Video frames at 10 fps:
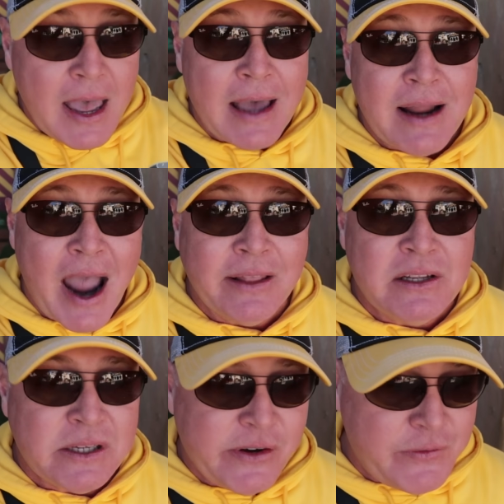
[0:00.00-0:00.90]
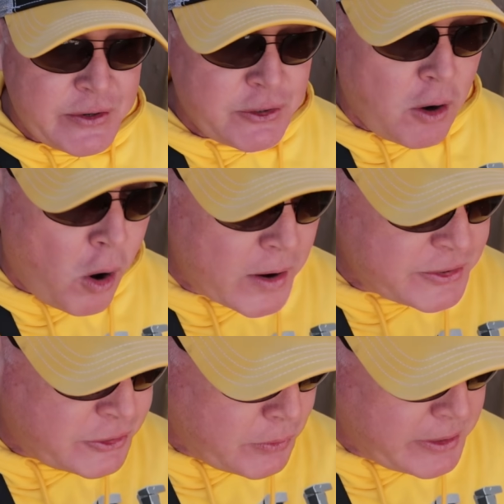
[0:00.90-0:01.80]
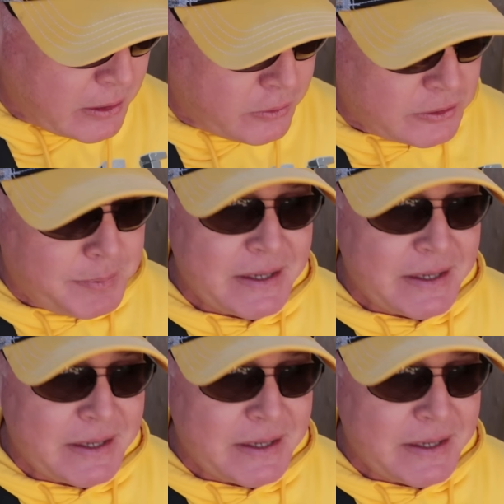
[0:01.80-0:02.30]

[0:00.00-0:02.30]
at Islands of Adventure or at studios,